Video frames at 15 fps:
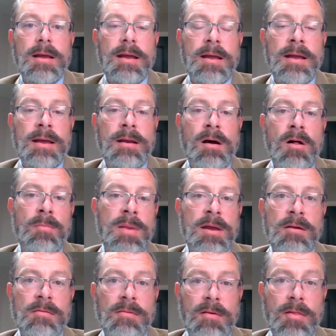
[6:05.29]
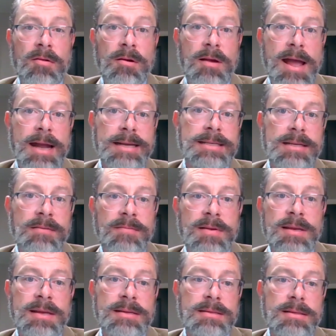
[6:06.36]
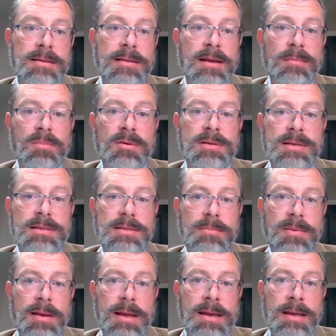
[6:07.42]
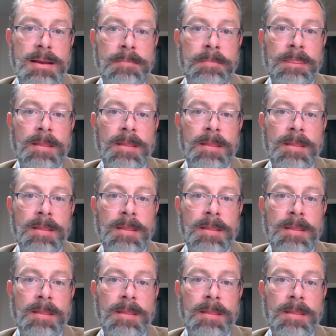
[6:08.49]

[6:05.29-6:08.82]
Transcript: and all manner of other activities that they participate in.